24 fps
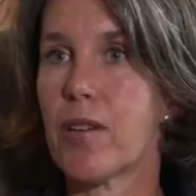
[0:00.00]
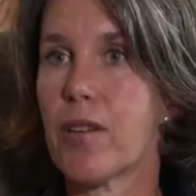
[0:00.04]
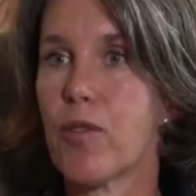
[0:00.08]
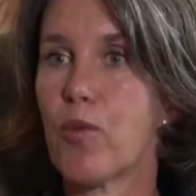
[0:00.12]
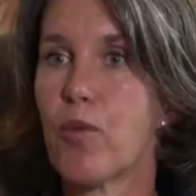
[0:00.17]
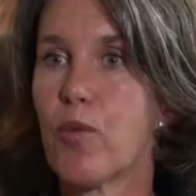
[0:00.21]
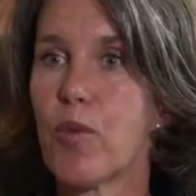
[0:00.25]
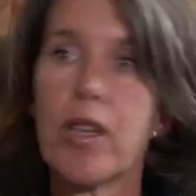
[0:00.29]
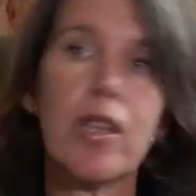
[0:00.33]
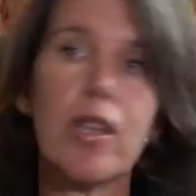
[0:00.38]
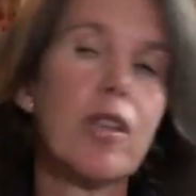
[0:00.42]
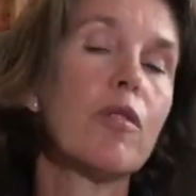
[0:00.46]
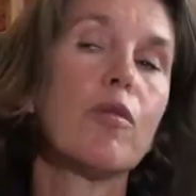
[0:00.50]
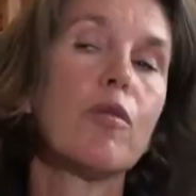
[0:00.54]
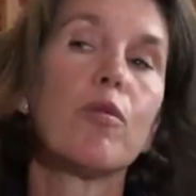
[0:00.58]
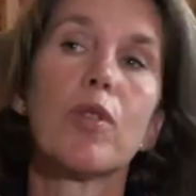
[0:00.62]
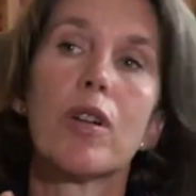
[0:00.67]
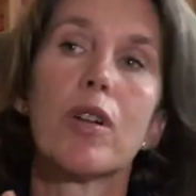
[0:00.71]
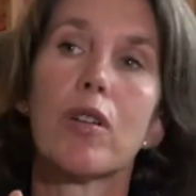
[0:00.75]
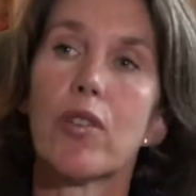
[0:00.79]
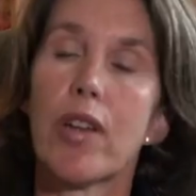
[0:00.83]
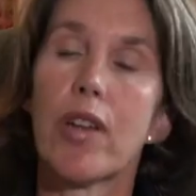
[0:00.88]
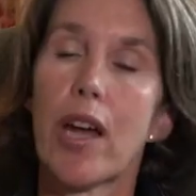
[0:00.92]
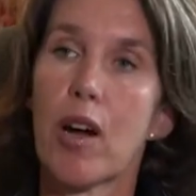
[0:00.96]
we
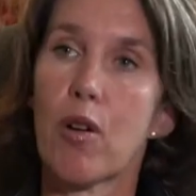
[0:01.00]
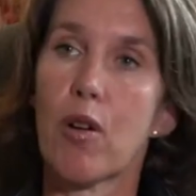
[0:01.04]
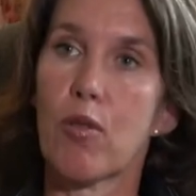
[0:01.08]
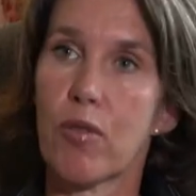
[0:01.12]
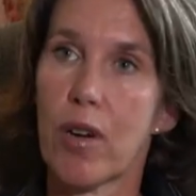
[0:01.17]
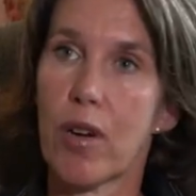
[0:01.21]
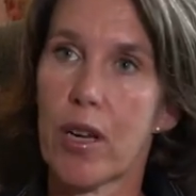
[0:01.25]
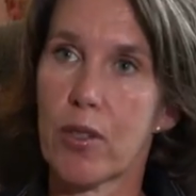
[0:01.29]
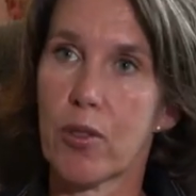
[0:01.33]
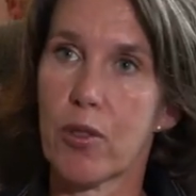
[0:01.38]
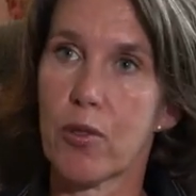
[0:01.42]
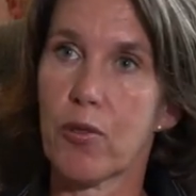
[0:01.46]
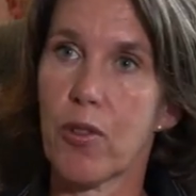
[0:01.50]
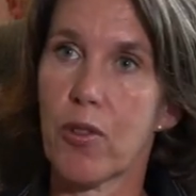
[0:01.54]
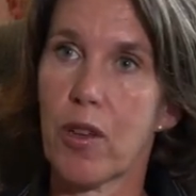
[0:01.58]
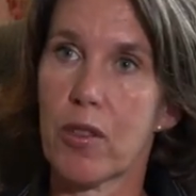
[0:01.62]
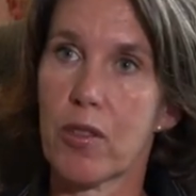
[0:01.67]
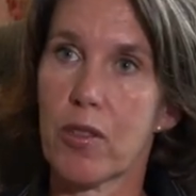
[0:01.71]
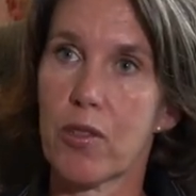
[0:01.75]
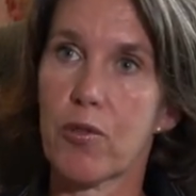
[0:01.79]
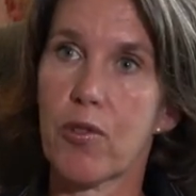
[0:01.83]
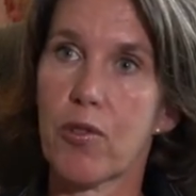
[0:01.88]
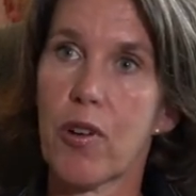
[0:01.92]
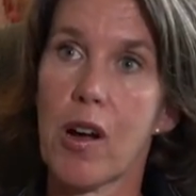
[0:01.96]
will now raise
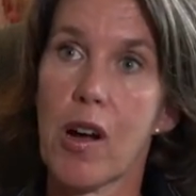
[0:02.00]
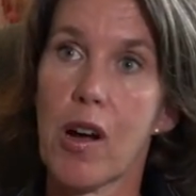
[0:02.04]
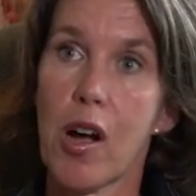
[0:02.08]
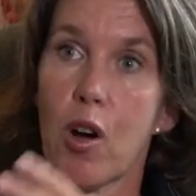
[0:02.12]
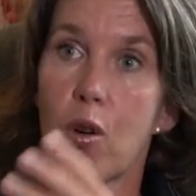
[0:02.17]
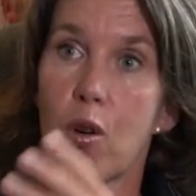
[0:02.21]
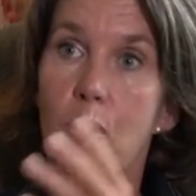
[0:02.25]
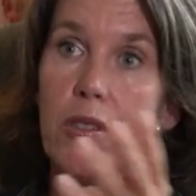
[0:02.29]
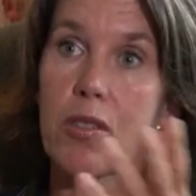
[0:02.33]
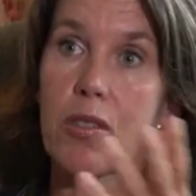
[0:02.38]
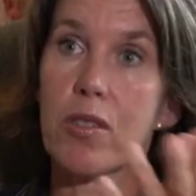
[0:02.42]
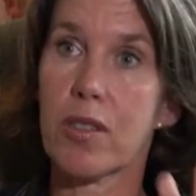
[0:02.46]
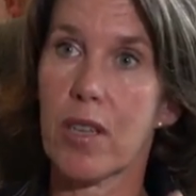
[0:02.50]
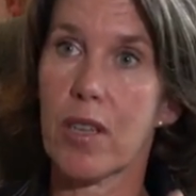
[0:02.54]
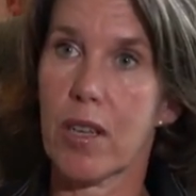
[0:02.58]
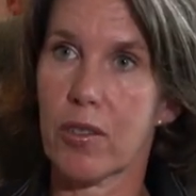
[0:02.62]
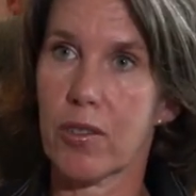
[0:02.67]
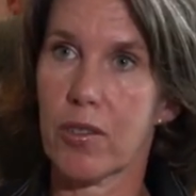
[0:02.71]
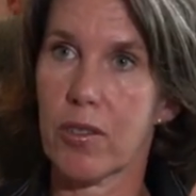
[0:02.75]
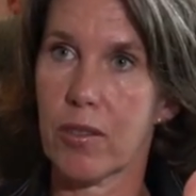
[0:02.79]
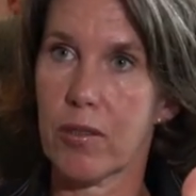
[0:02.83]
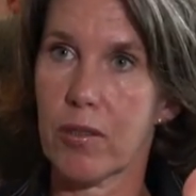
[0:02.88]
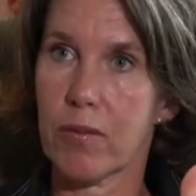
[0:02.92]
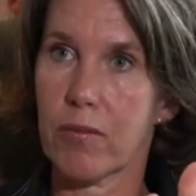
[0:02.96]
funds for our own
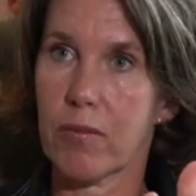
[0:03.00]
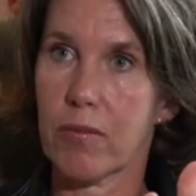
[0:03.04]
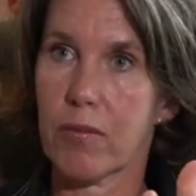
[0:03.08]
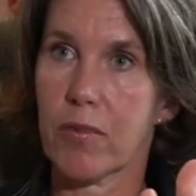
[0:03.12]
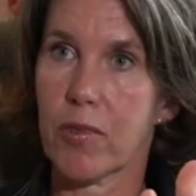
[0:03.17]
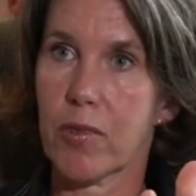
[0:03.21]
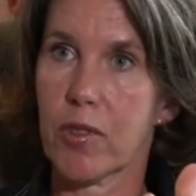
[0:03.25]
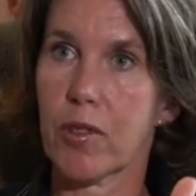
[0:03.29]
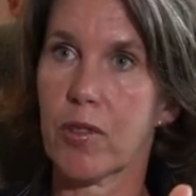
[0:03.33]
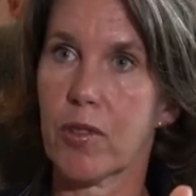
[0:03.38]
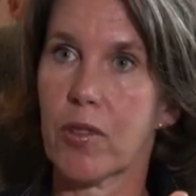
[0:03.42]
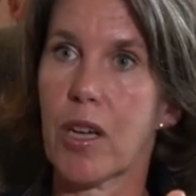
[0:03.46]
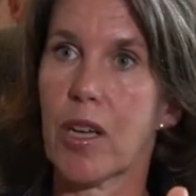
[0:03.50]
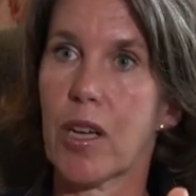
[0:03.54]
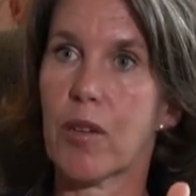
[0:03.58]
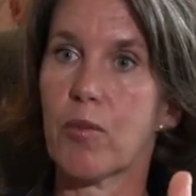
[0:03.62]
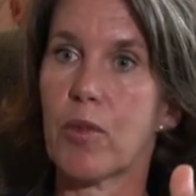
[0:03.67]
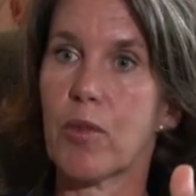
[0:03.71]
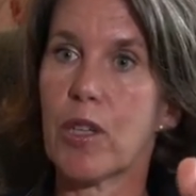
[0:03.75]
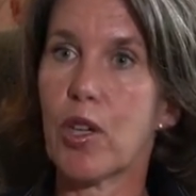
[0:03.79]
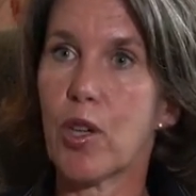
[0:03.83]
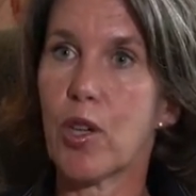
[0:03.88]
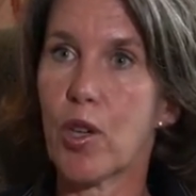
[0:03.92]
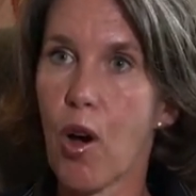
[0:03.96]
center so that
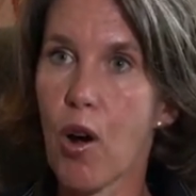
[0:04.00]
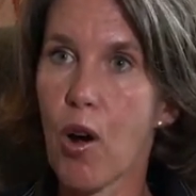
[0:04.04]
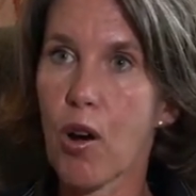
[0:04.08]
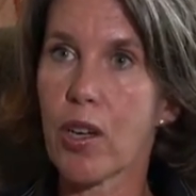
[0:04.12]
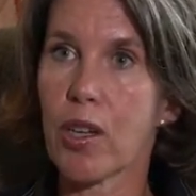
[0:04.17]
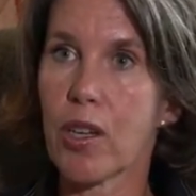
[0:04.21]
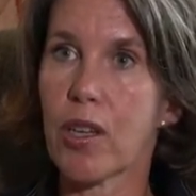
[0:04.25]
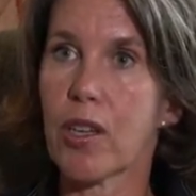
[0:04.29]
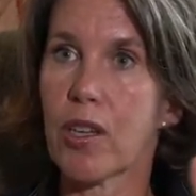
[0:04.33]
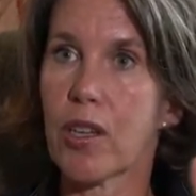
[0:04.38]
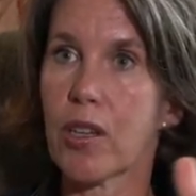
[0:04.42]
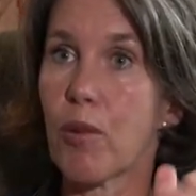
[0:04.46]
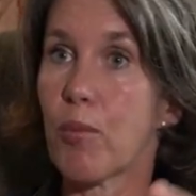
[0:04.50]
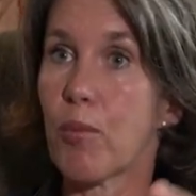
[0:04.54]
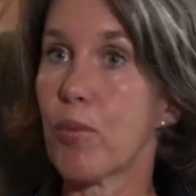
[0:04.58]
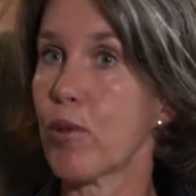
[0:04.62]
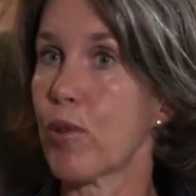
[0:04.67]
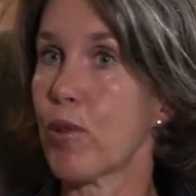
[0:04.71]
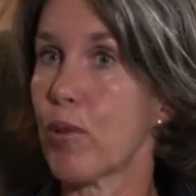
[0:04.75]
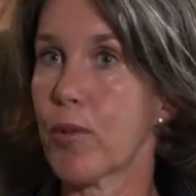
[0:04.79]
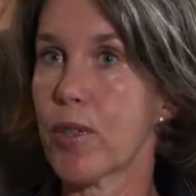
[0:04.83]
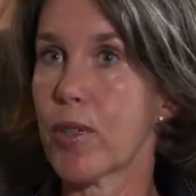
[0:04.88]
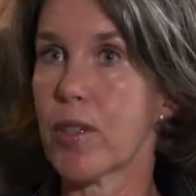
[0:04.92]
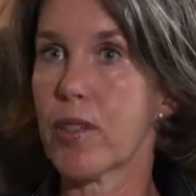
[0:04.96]
we lock in a
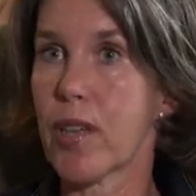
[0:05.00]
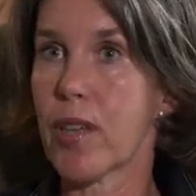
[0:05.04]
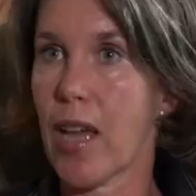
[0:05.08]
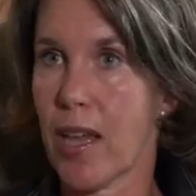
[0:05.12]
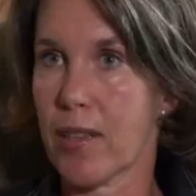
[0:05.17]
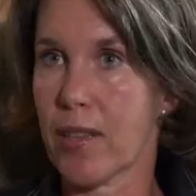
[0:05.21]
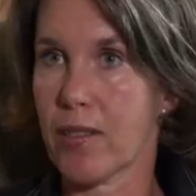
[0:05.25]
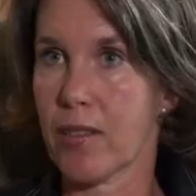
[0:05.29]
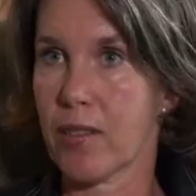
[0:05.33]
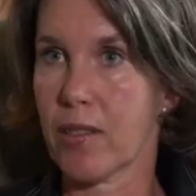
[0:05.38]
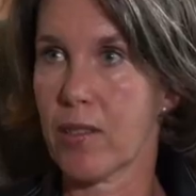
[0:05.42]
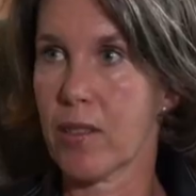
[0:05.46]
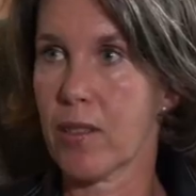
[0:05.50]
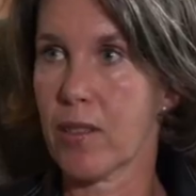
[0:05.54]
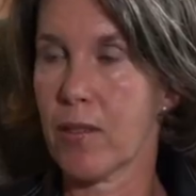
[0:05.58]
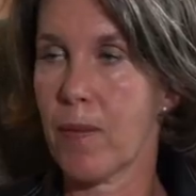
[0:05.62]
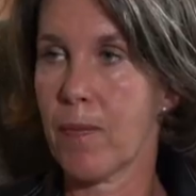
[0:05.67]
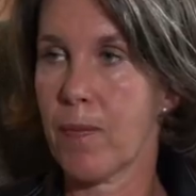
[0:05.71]
permanent asset,